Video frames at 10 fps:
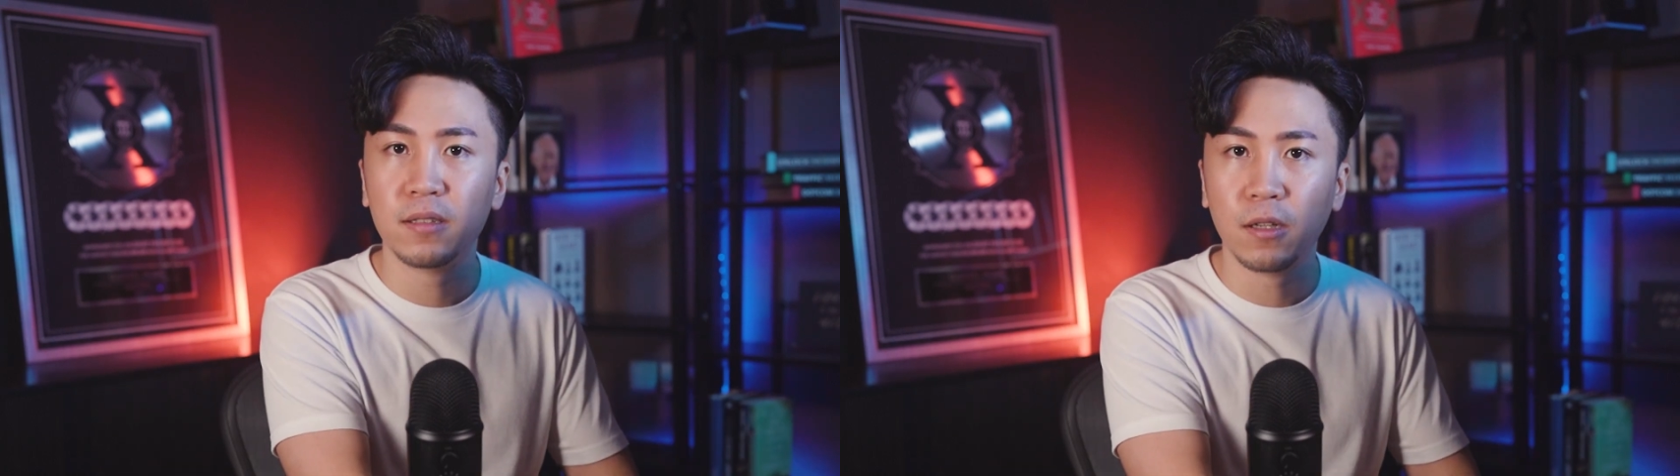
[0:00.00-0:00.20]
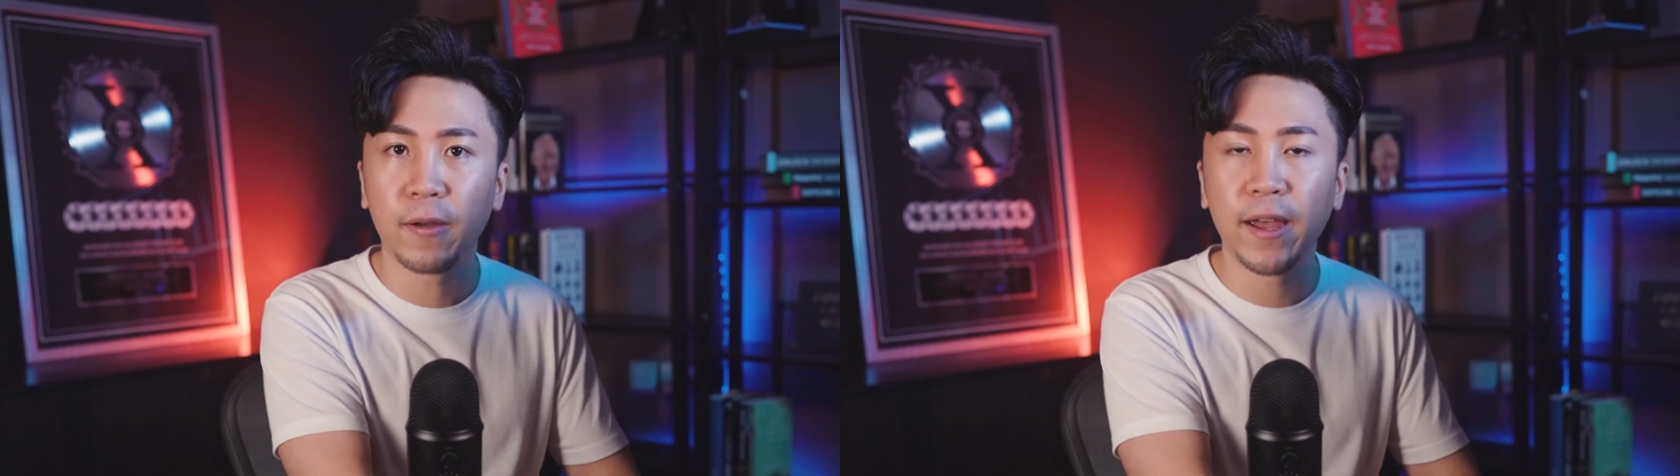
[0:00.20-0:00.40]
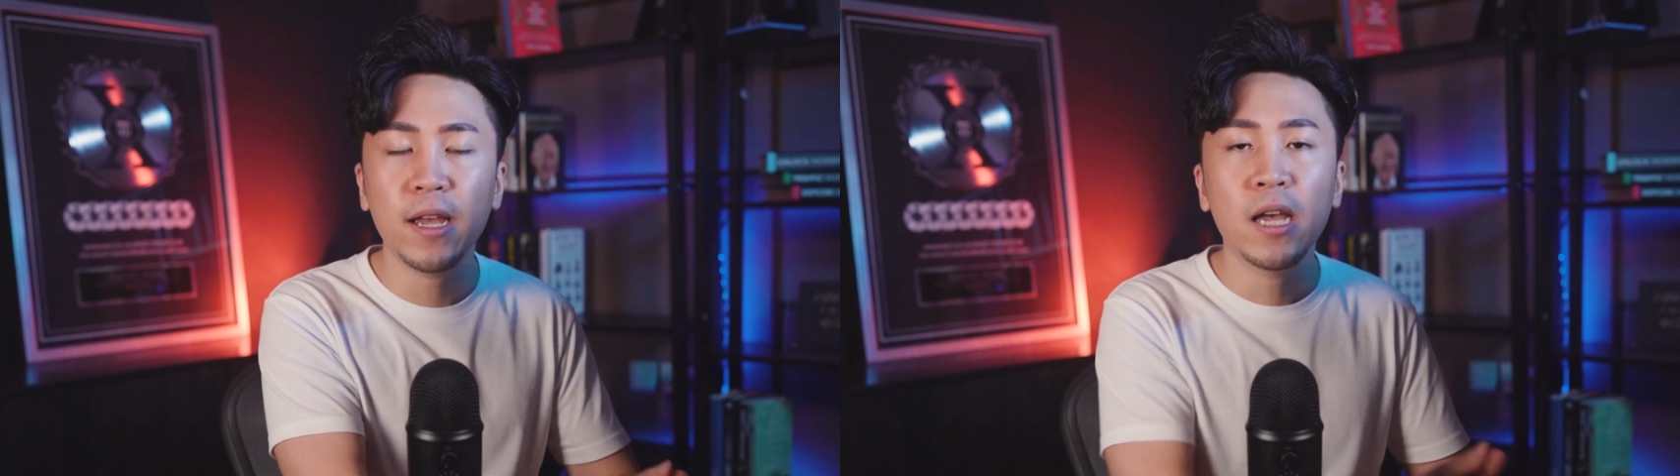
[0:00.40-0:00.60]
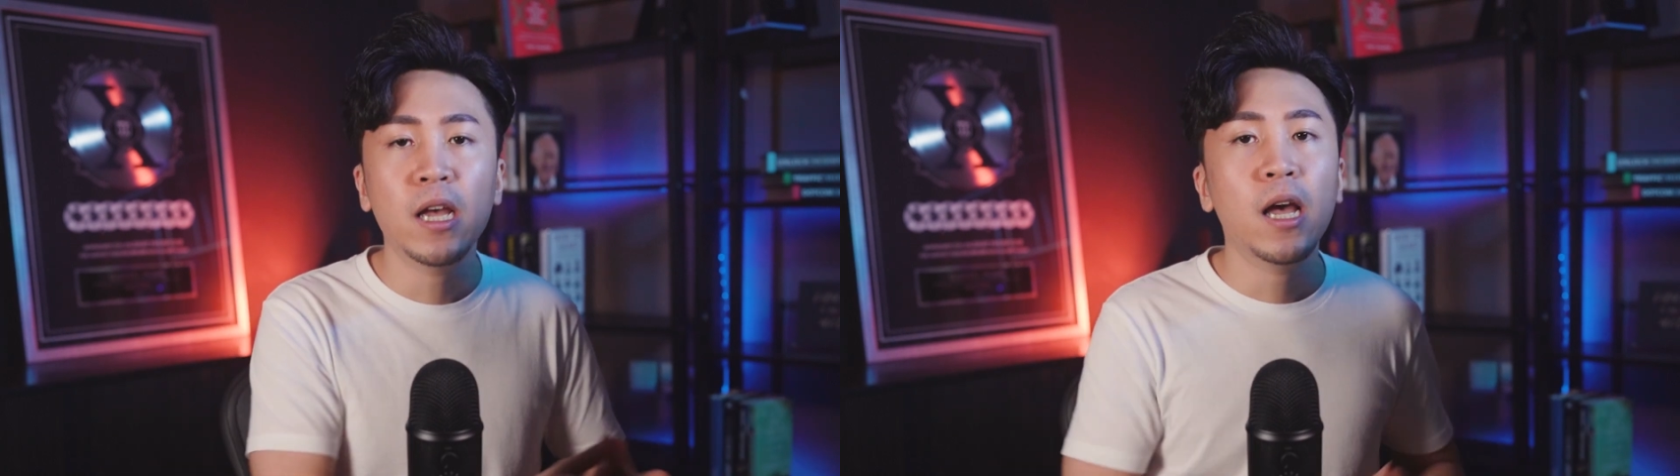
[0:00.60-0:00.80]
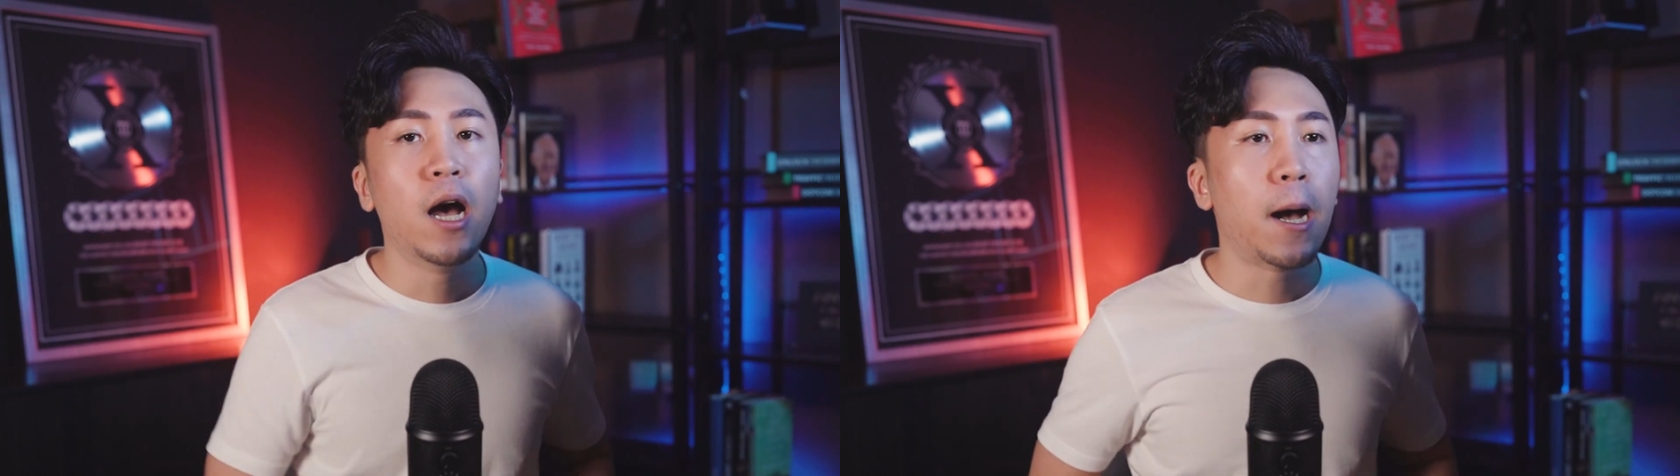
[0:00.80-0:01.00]
Okay.
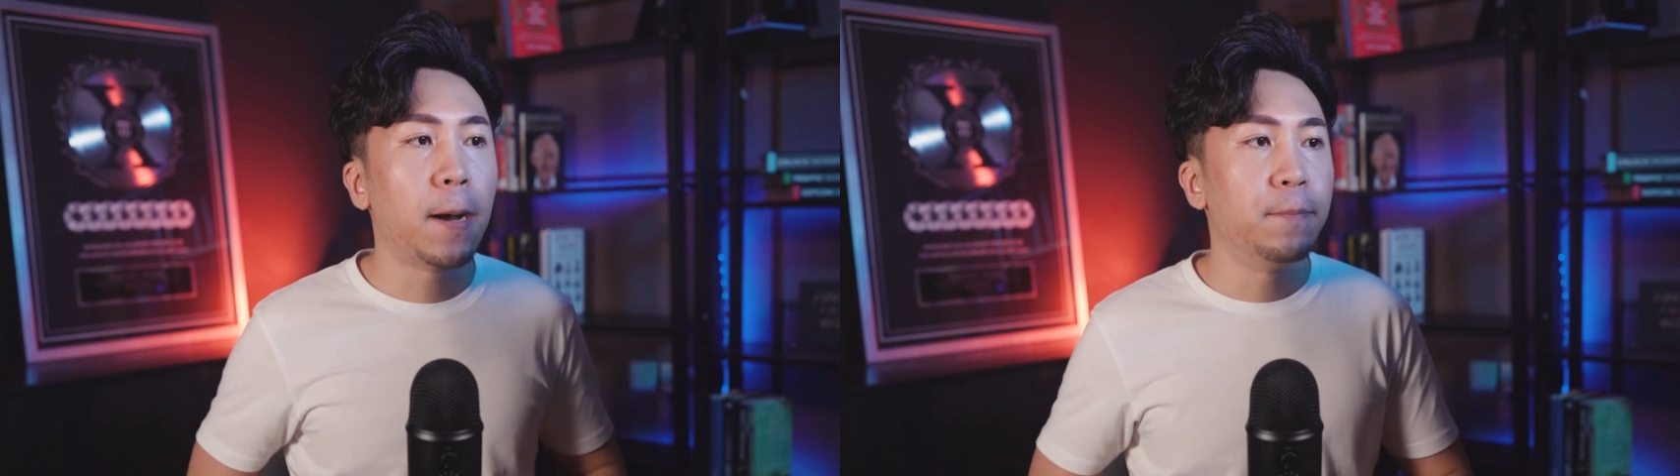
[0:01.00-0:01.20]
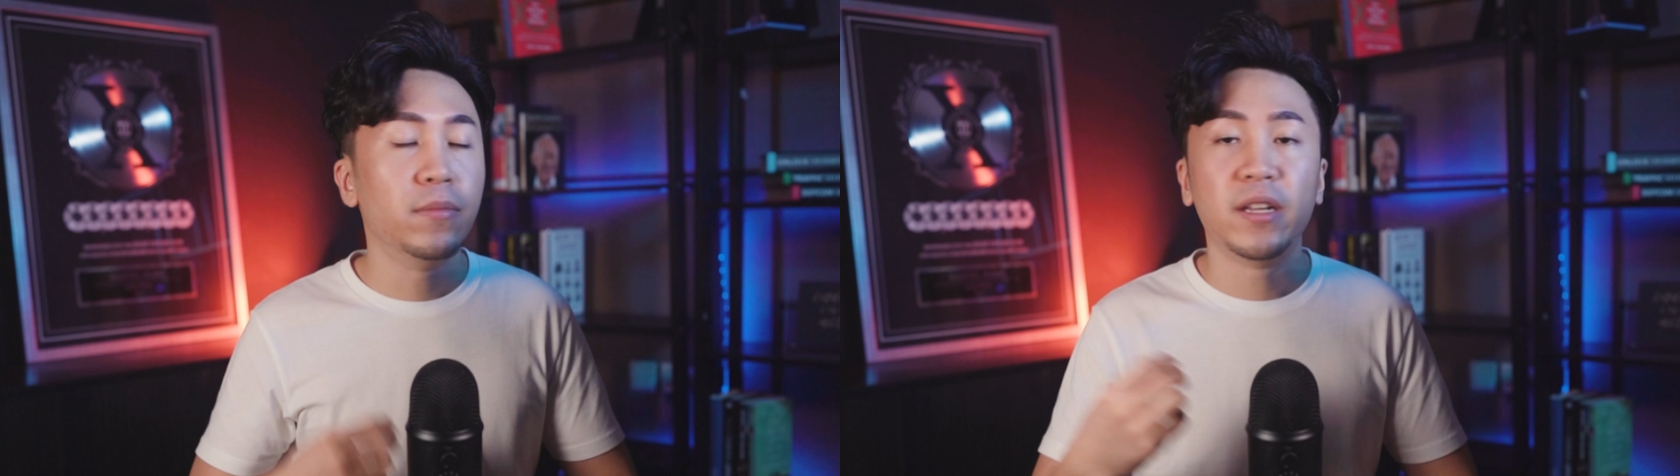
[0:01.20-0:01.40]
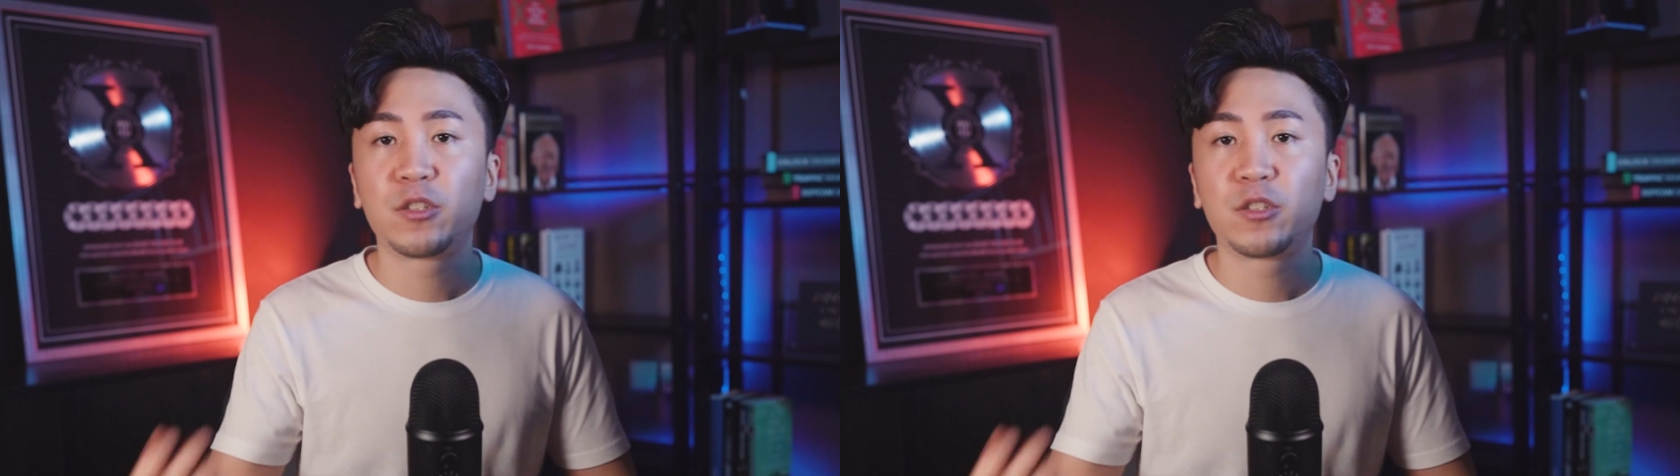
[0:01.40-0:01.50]
The